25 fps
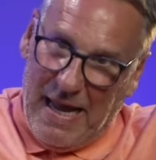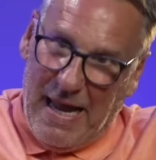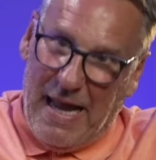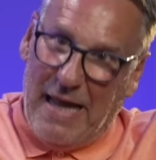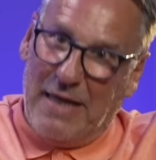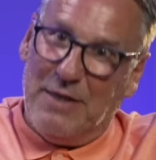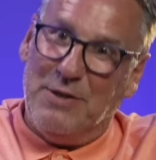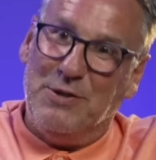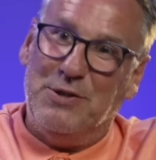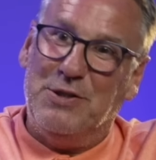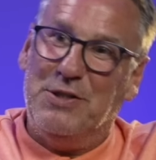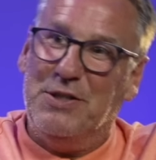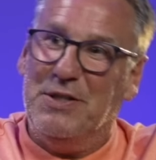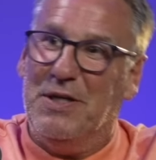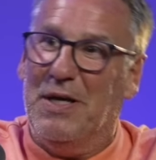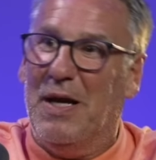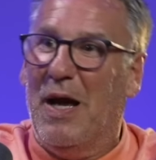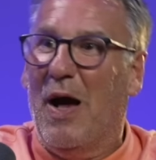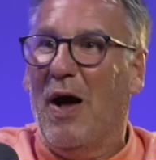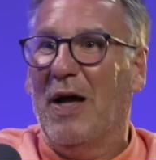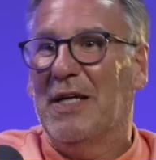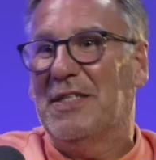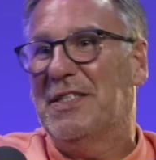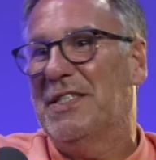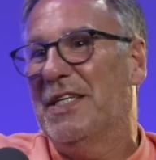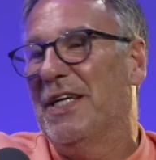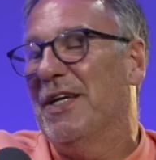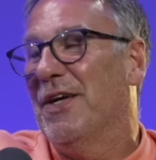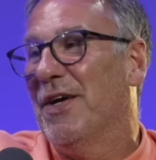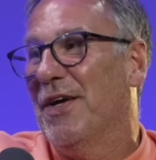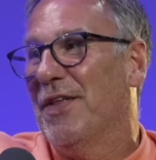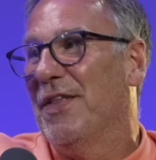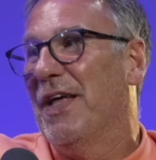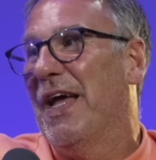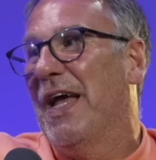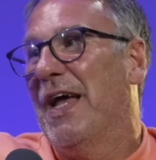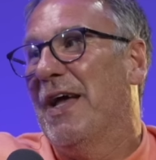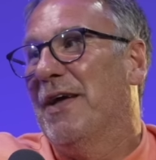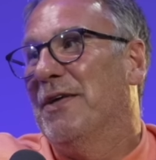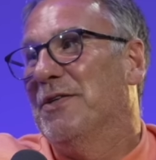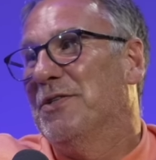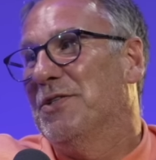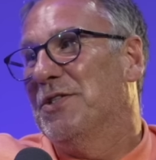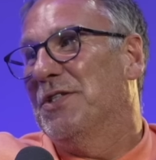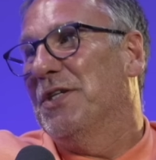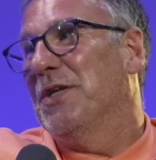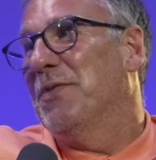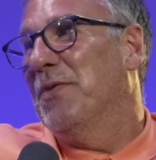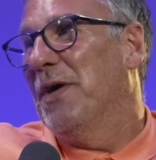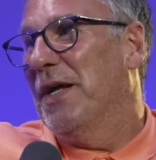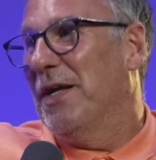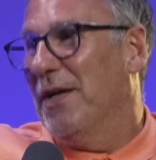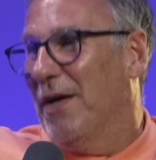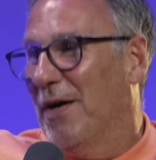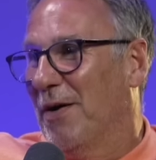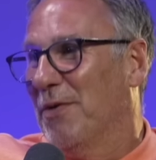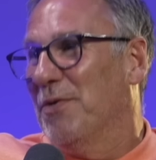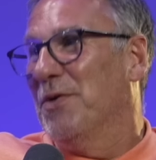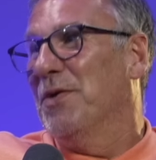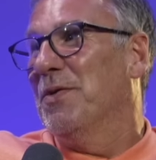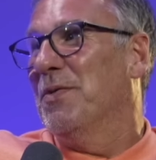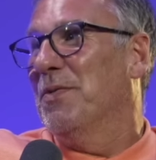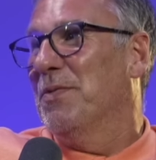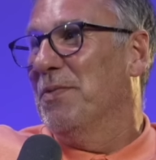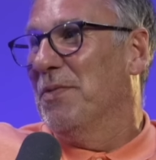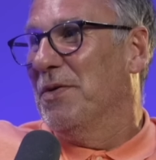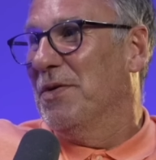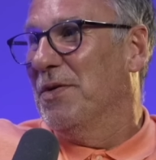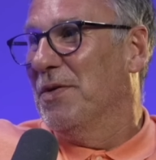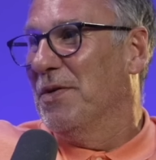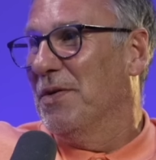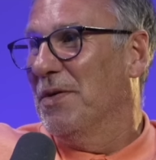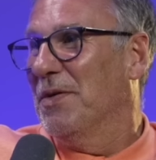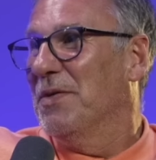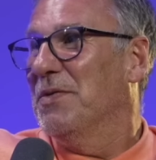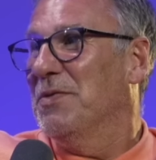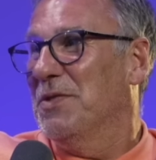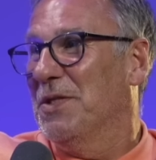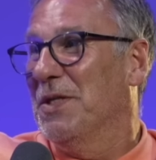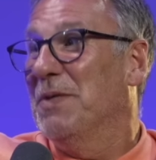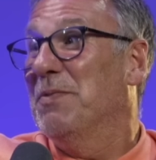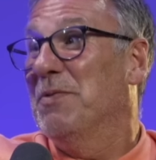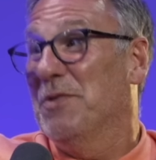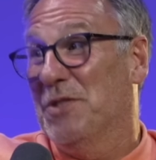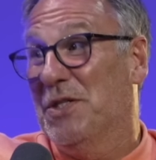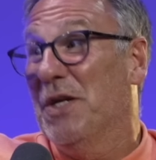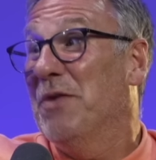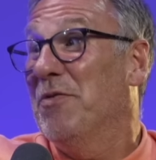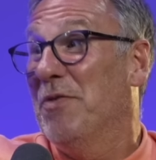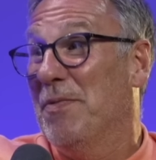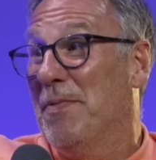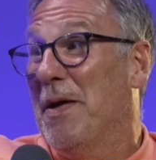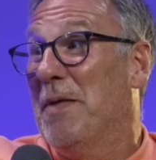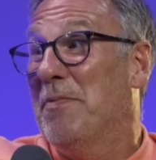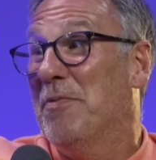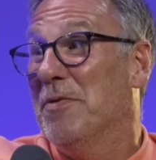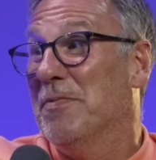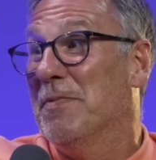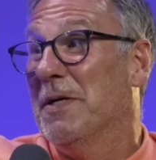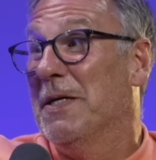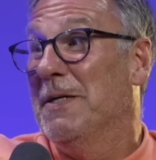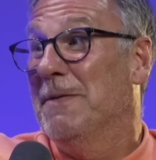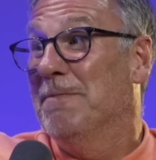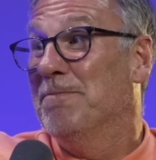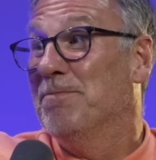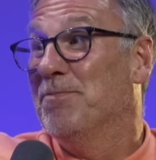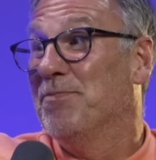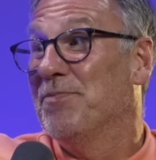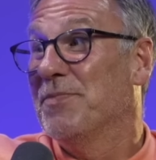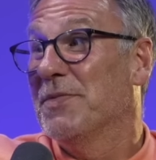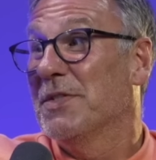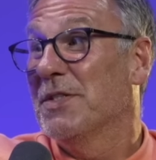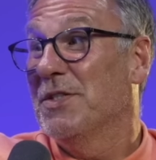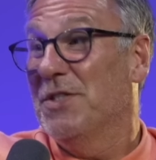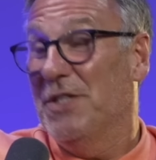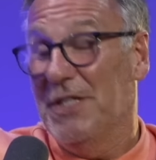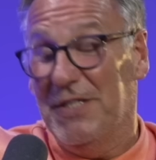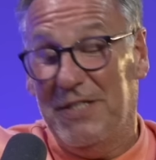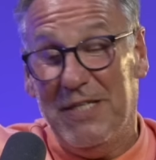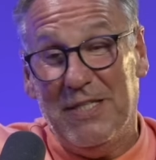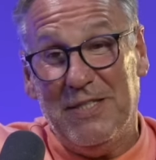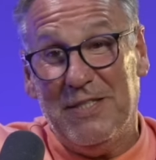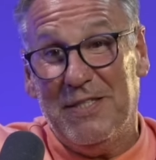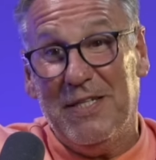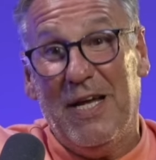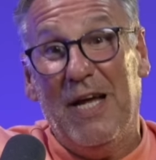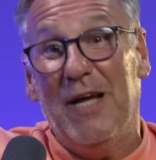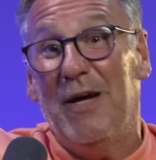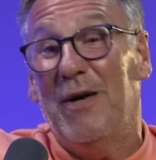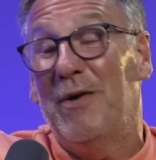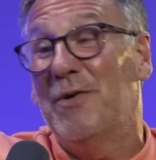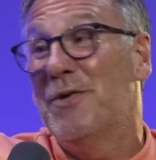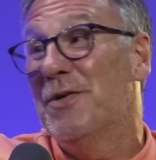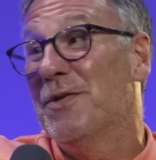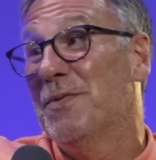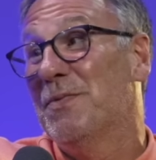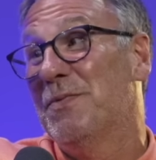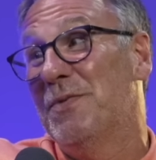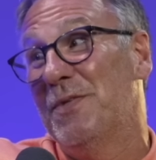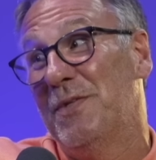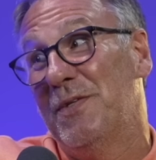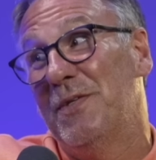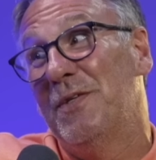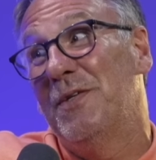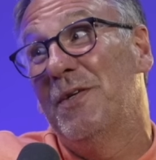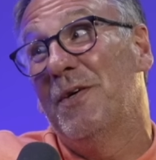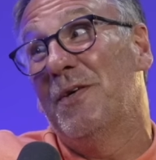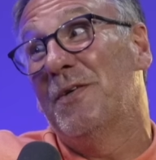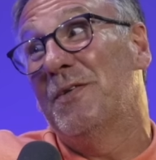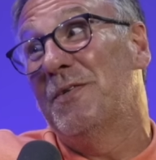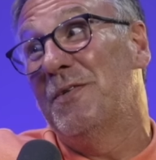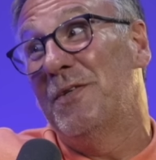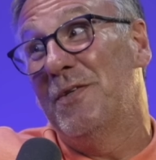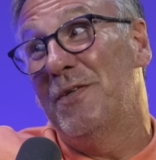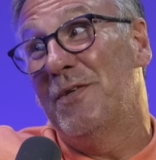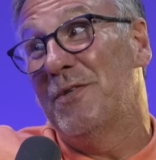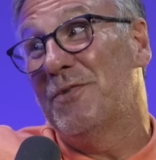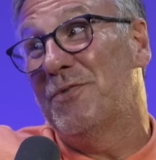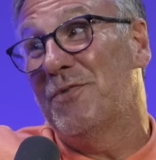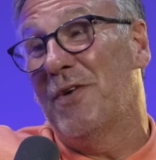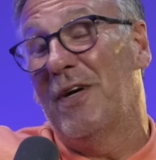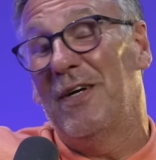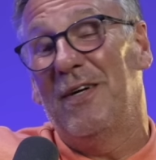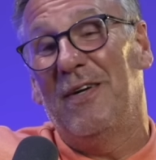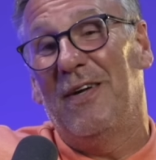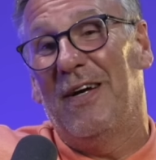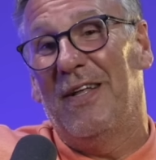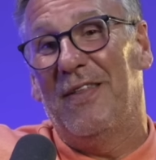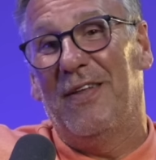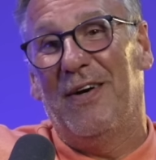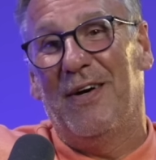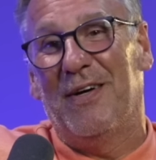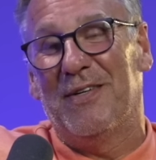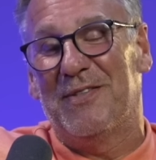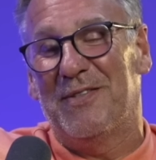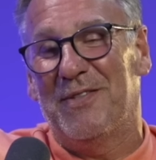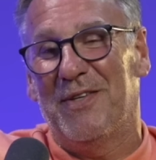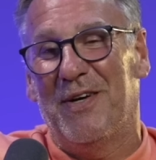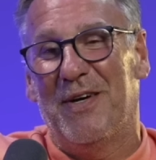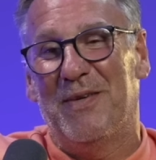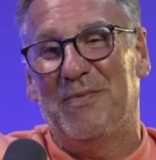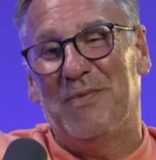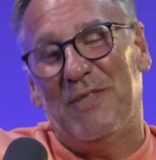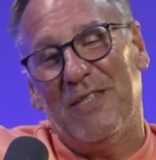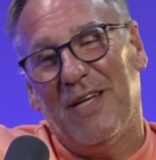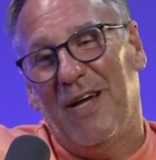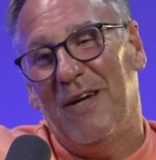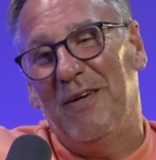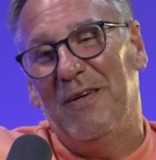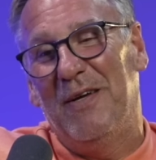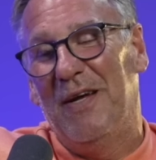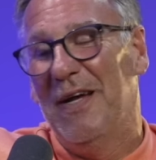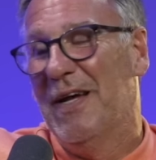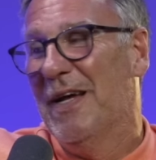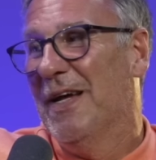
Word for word: And I see her there, and she went, "Oh, she remembered me. She did say, oh, you're not drunk like last time." So,